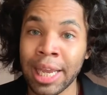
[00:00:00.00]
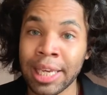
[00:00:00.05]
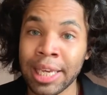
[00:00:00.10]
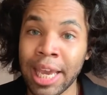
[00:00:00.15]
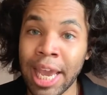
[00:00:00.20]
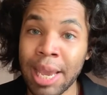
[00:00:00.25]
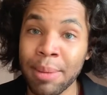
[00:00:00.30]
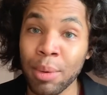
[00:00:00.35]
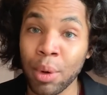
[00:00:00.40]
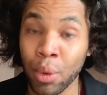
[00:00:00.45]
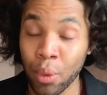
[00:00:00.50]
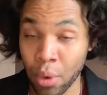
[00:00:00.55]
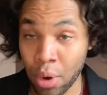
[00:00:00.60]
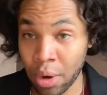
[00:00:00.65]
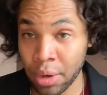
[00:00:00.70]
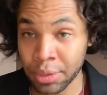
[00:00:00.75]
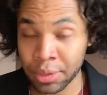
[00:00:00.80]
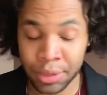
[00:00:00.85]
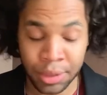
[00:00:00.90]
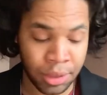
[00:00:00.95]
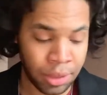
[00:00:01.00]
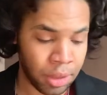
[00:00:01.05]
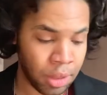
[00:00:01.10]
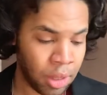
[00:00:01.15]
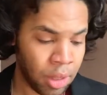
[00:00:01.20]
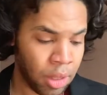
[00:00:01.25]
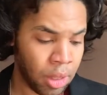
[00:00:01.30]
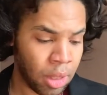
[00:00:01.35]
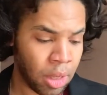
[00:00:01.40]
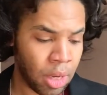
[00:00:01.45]
came across
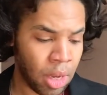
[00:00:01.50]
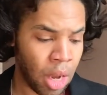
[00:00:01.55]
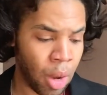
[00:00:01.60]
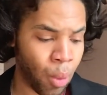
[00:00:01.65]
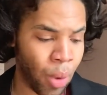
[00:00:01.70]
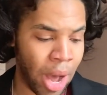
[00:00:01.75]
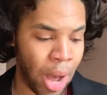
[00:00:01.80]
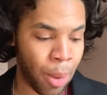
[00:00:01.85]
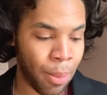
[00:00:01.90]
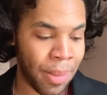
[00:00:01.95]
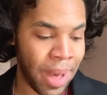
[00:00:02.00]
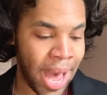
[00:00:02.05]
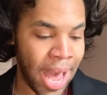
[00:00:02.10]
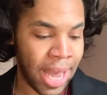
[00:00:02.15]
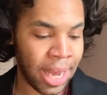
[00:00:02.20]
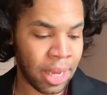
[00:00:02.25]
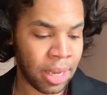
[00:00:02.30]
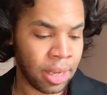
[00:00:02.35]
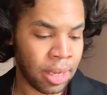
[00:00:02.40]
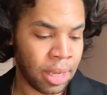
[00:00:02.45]
a while back.